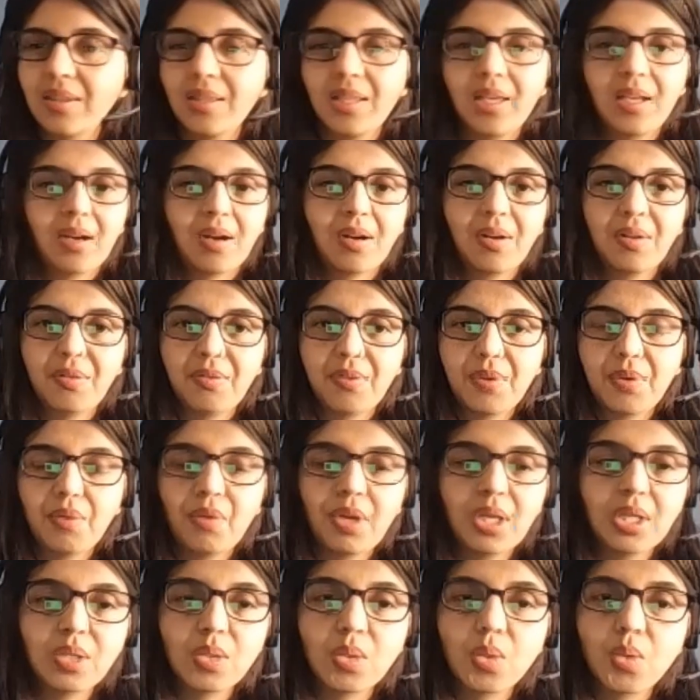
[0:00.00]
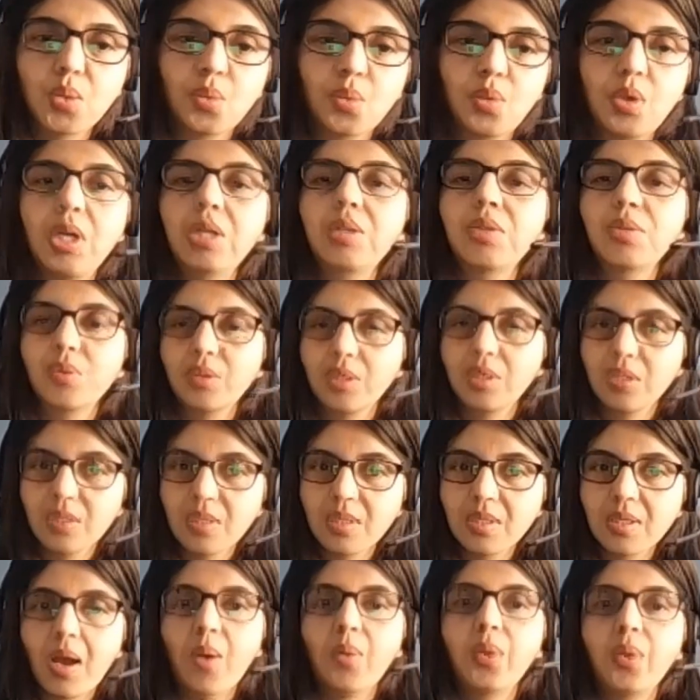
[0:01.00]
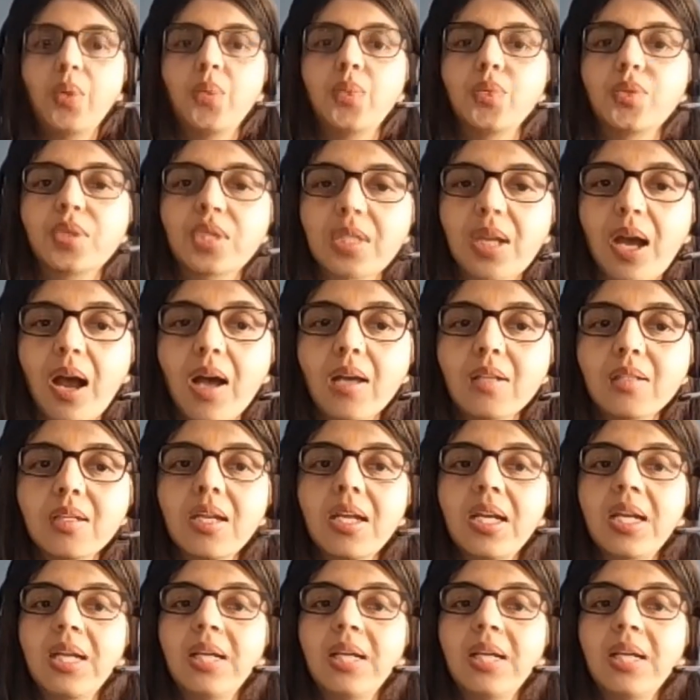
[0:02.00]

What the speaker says: There are different ways to do it. So this is how you start.